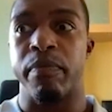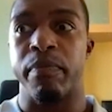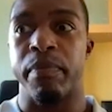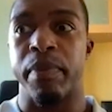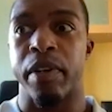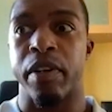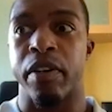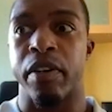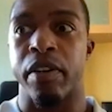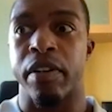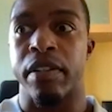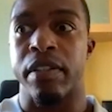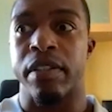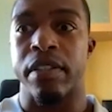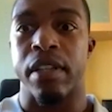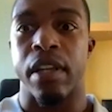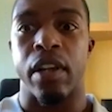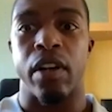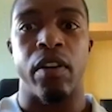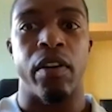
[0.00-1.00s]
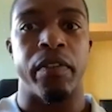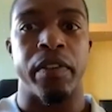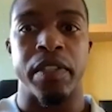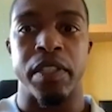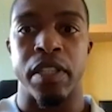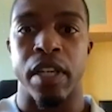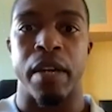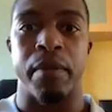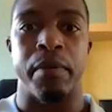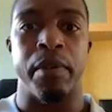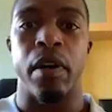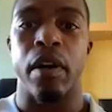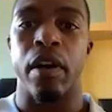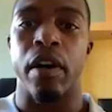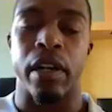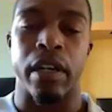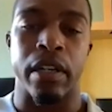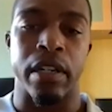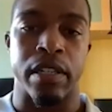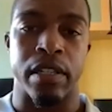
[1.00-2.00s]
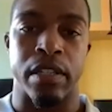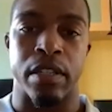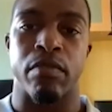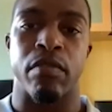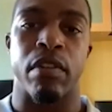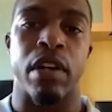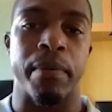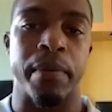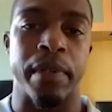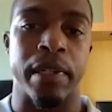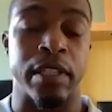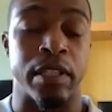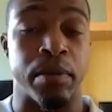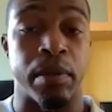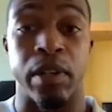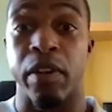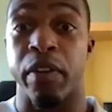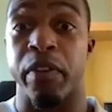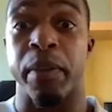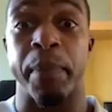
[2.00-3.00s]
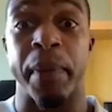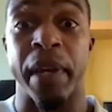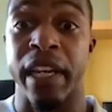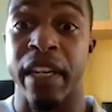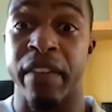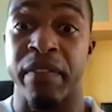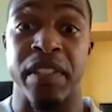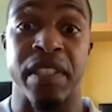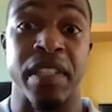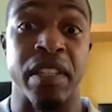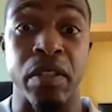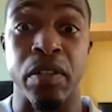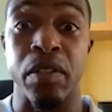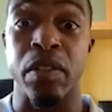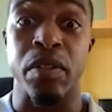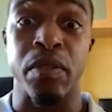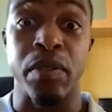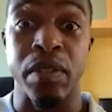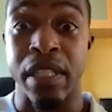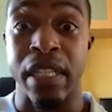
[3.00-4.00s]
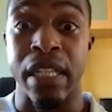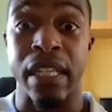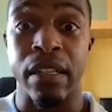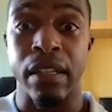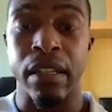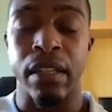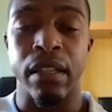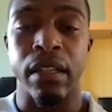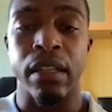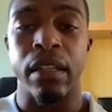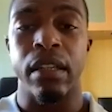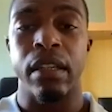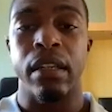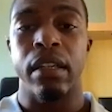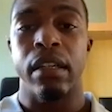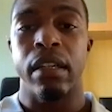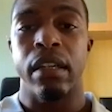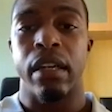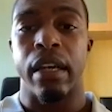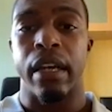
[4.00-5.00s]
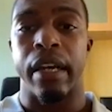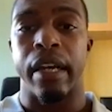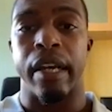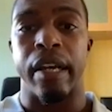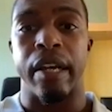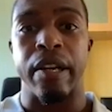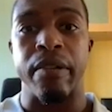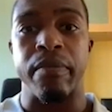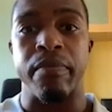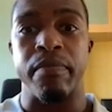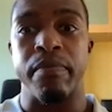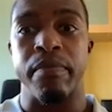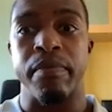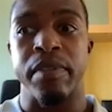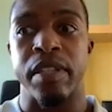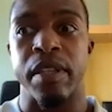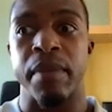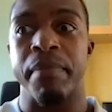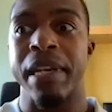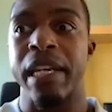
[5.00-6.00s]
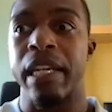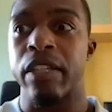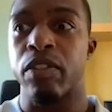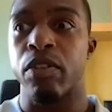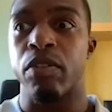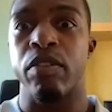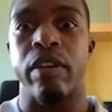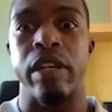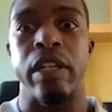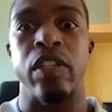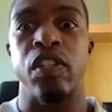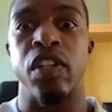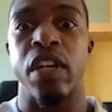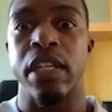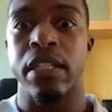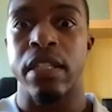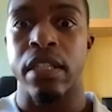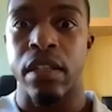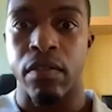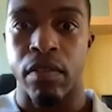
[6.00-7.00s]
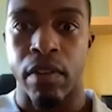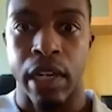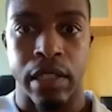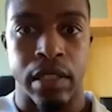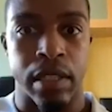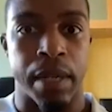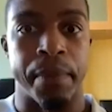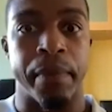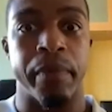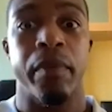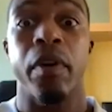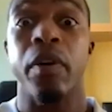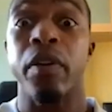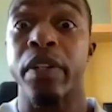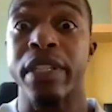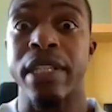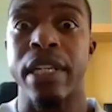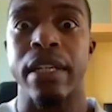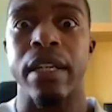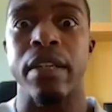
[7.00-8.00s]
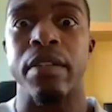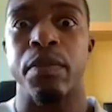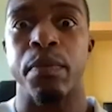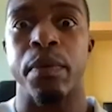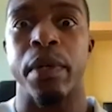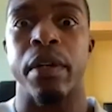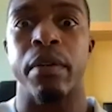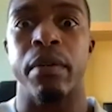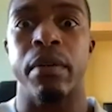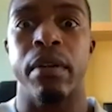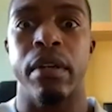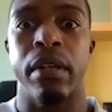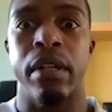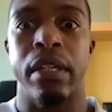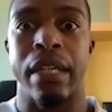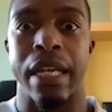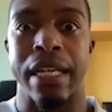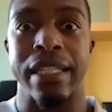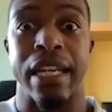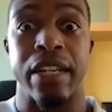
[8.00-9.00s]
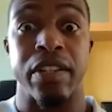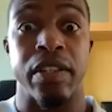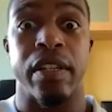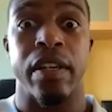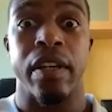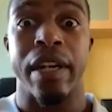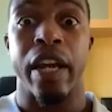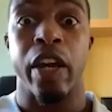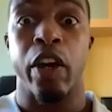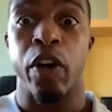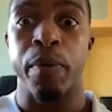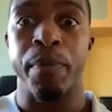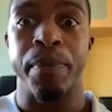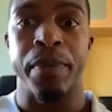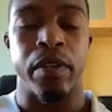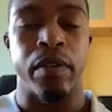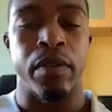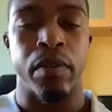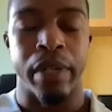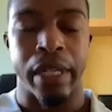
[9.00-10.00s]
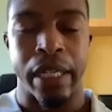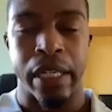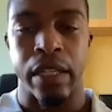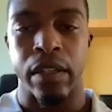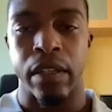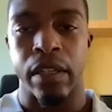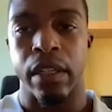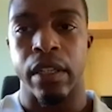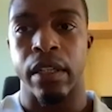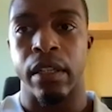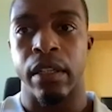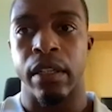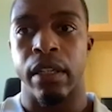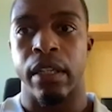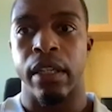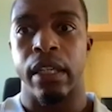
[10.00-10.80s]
Because a lot of the time you are going to subscribe it to a lot of the behaviors that you do see. So make sure you're ingesting the right type of content as well. That's actually going to help you, not hinder you.